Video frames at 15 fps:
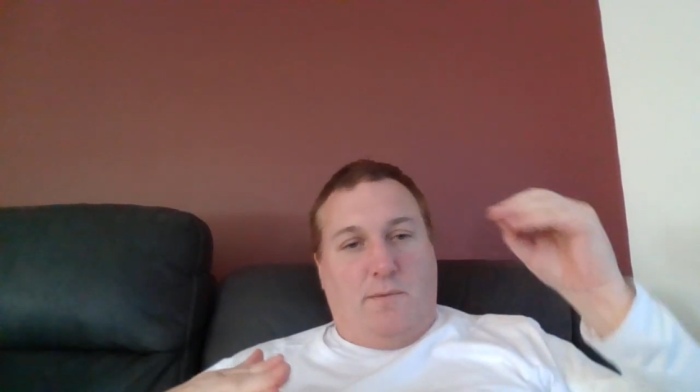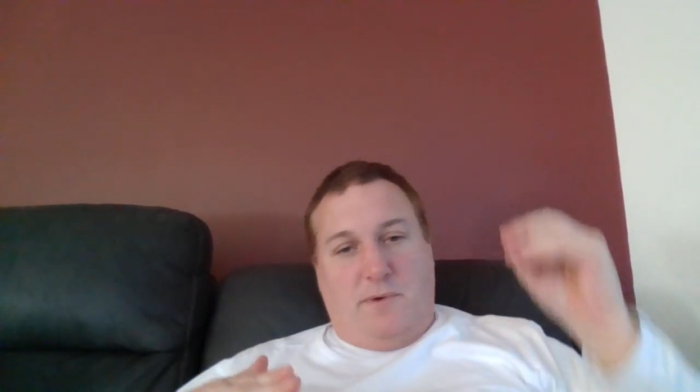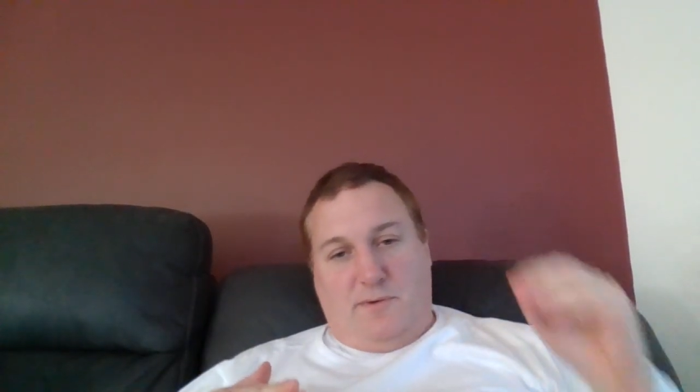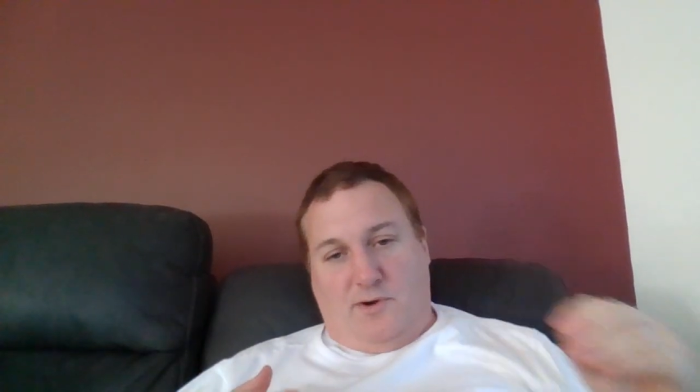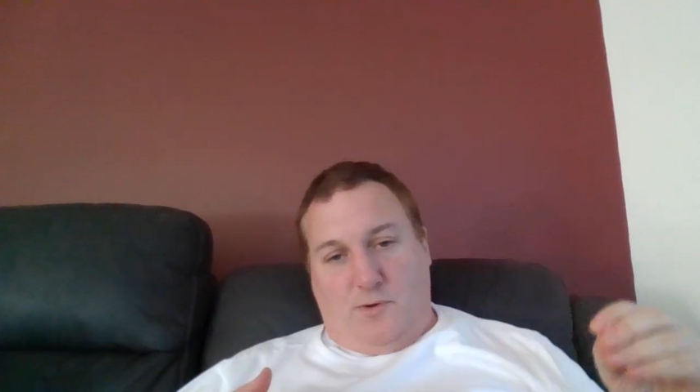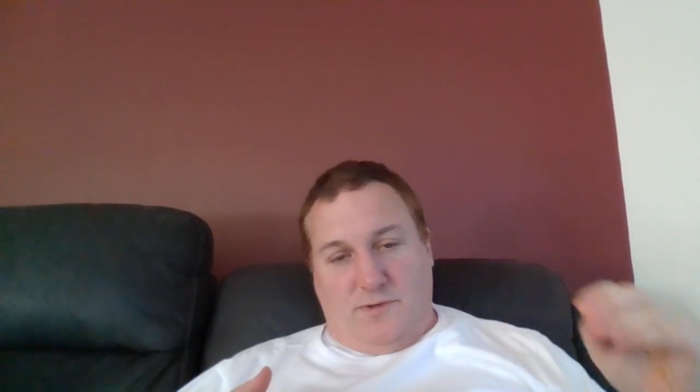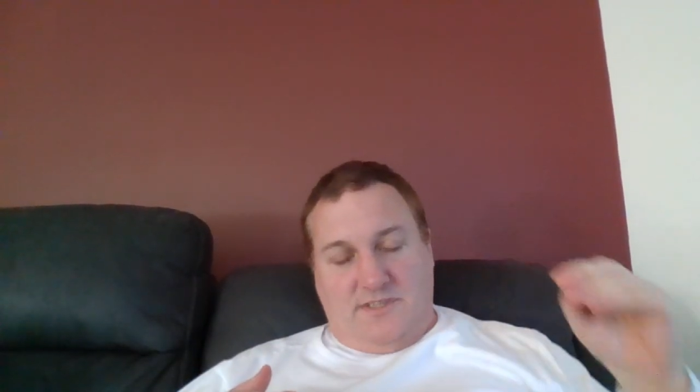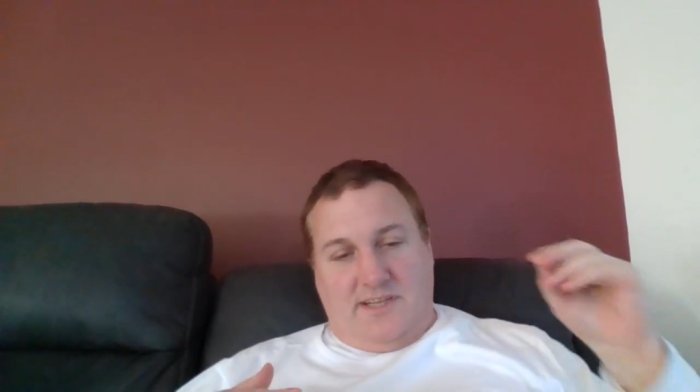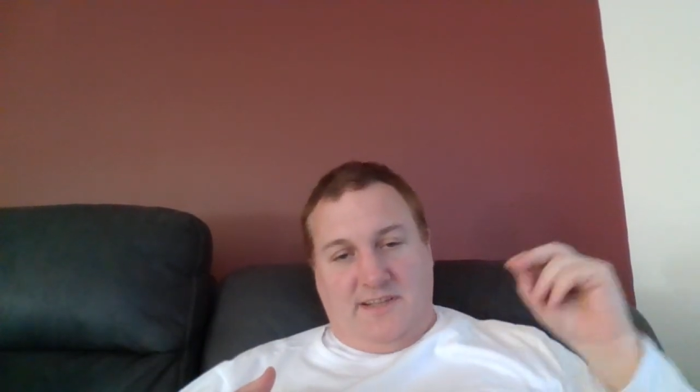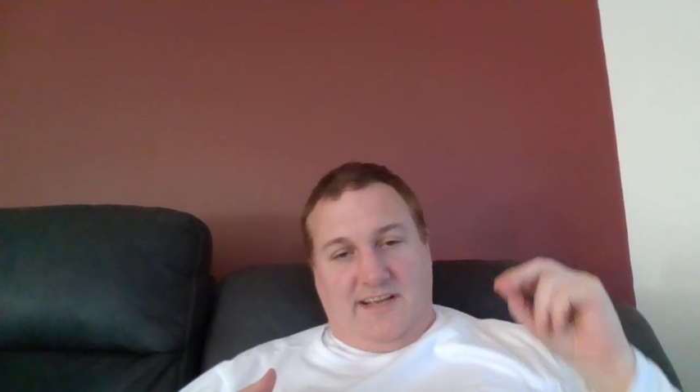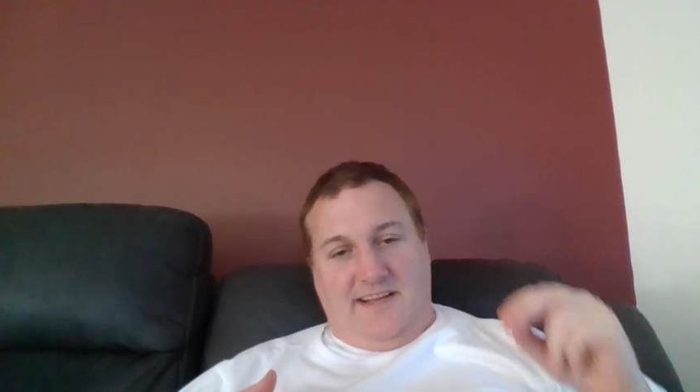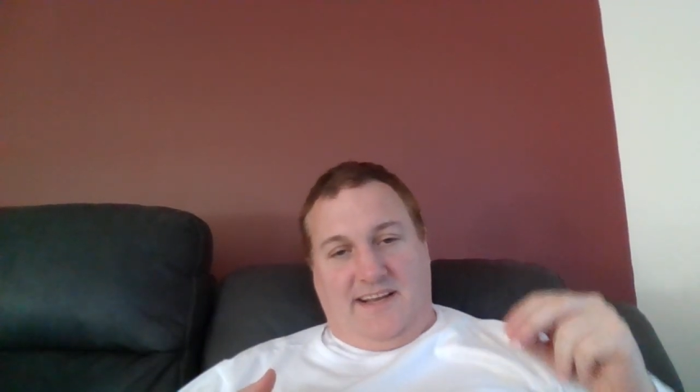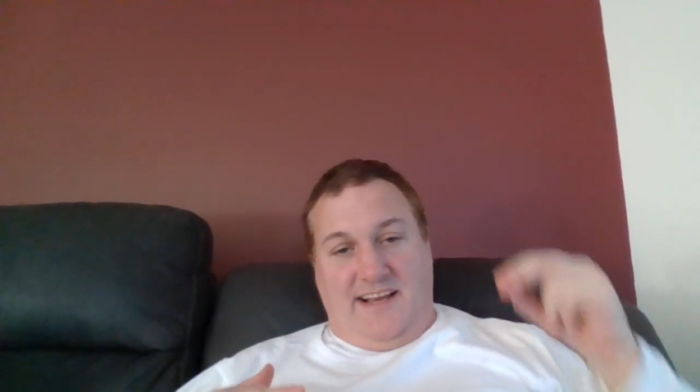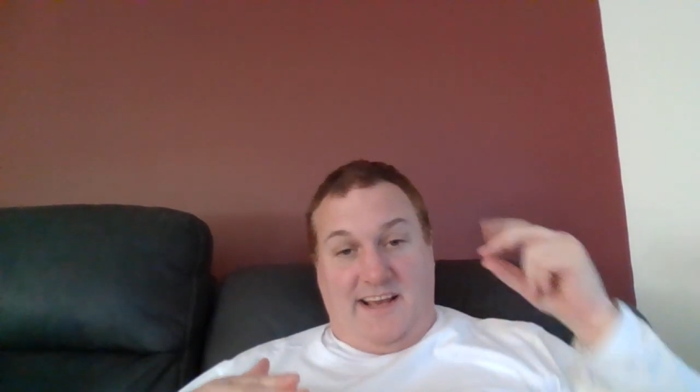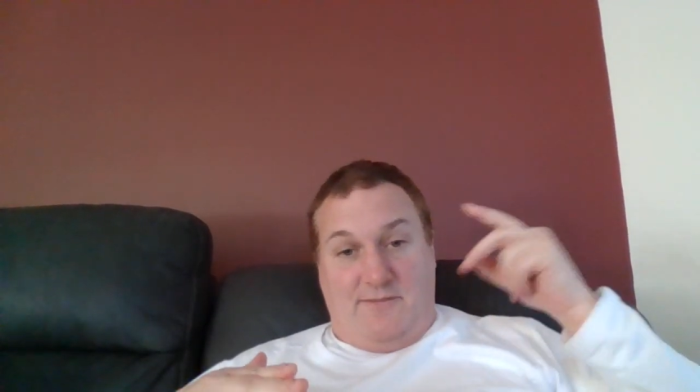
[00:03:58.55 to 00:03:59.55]
But we're also
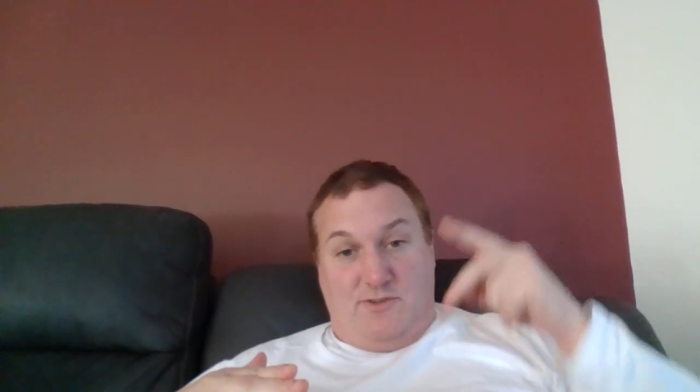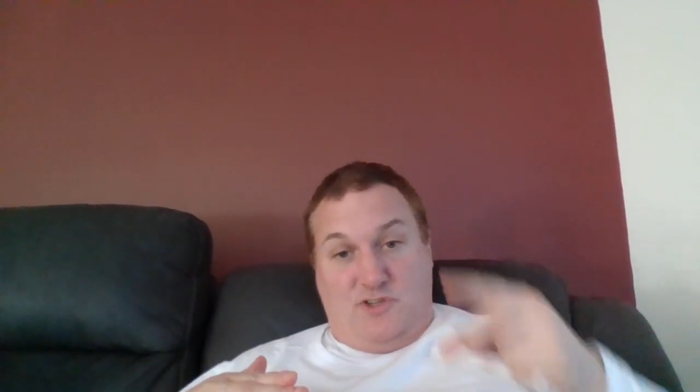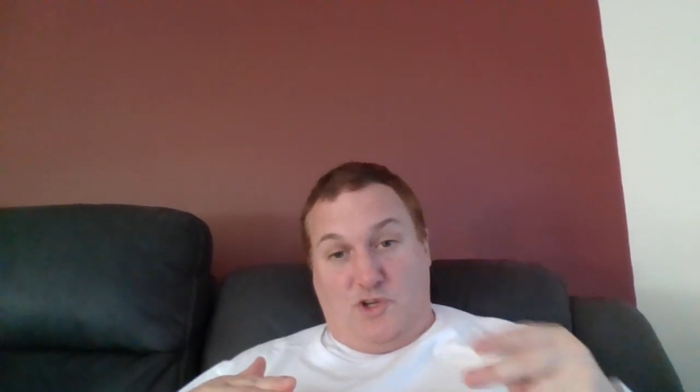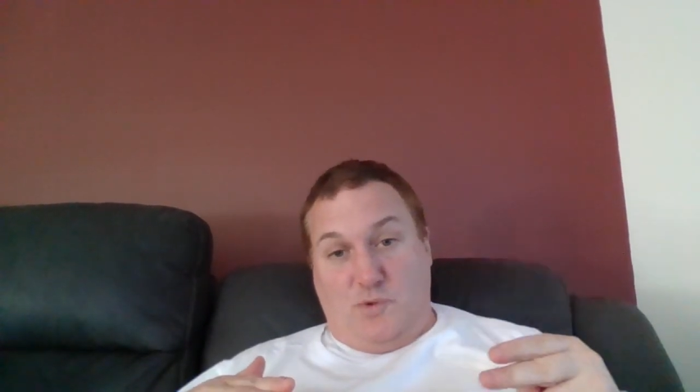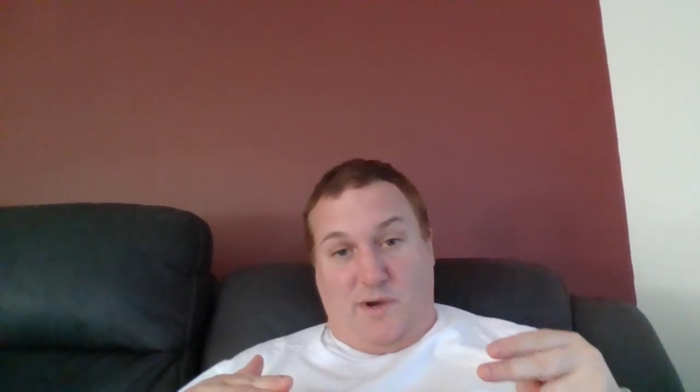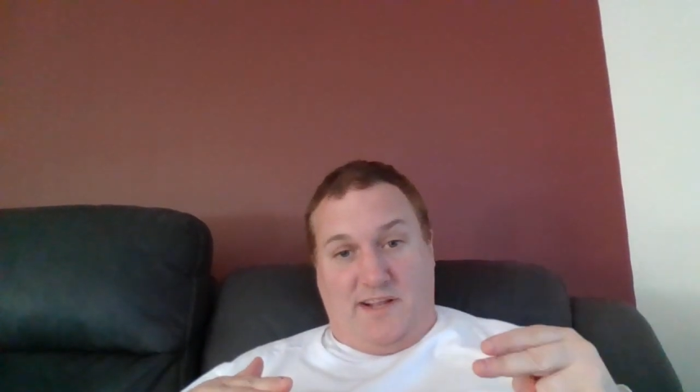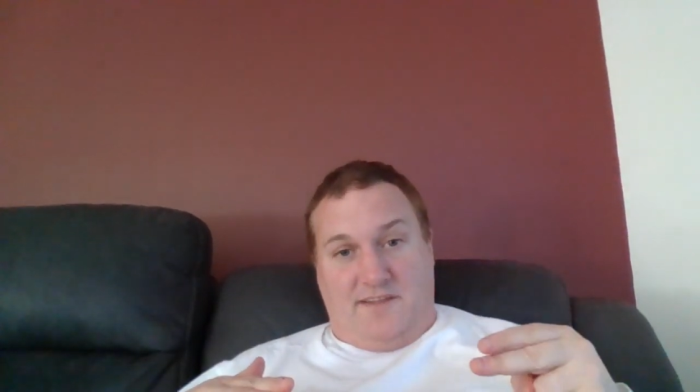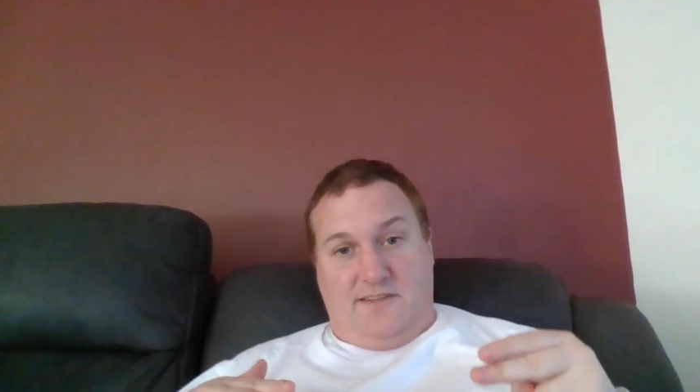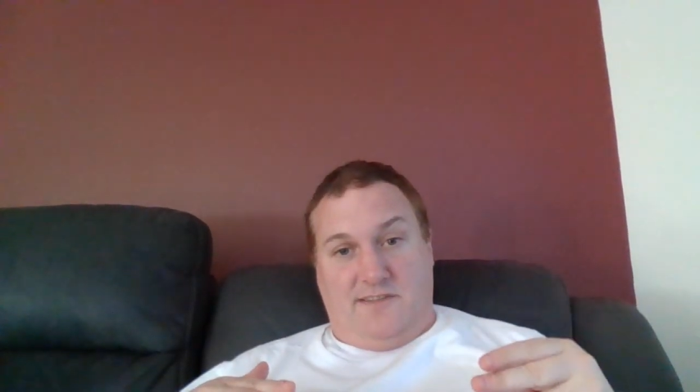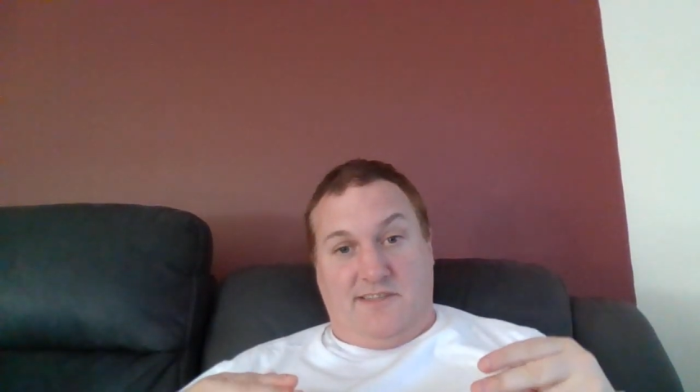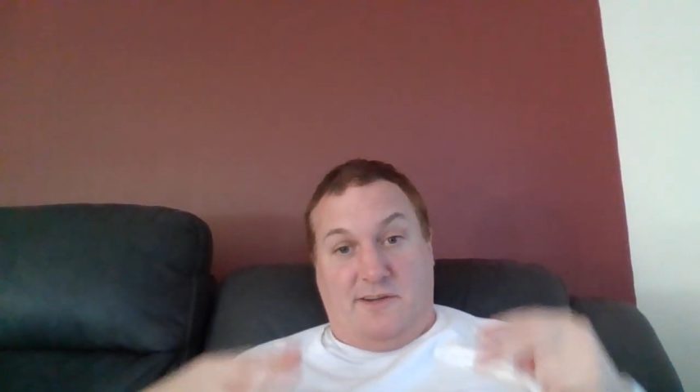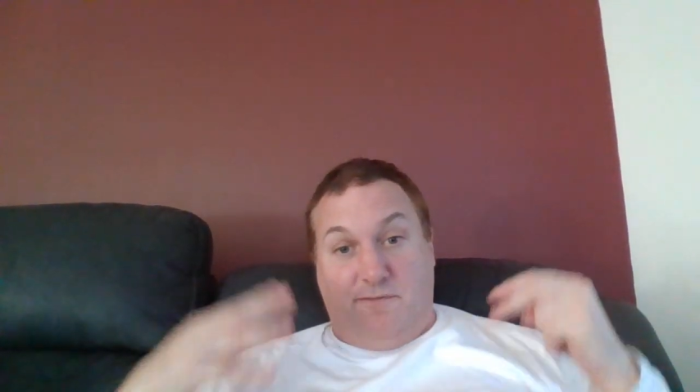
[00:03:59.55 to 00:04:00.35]
then going to have two others,